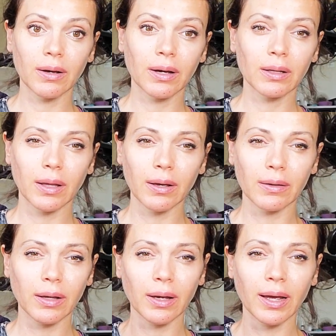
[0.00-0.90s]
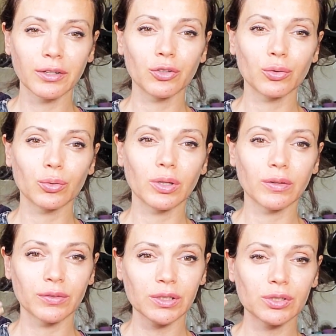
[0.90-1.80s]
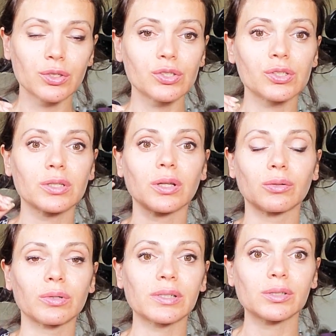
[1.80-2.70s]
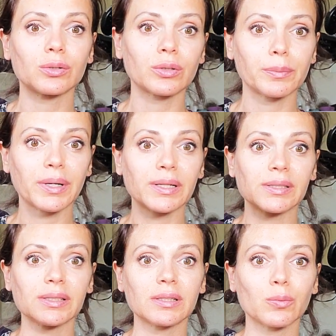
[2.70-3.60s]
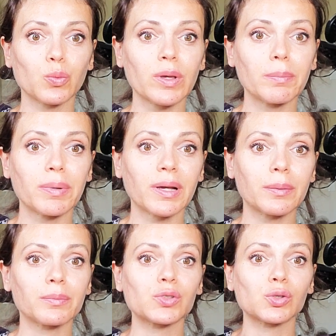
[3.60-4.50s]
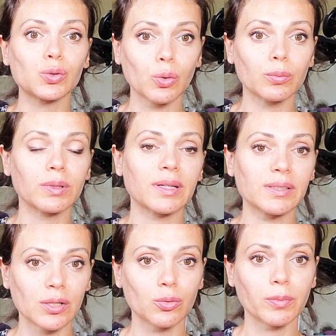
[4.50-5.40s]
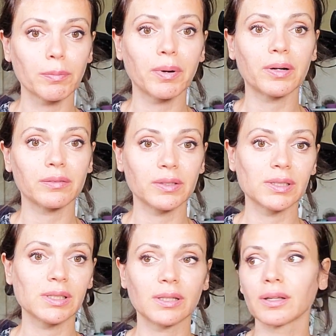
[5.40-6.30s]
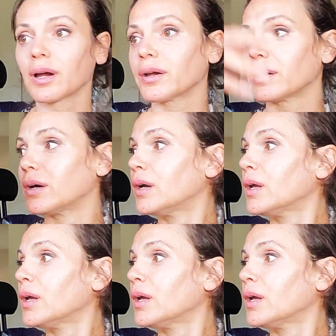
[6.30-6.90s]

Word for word: an, attitude of restriction and race because we become so blessed to be part of this entire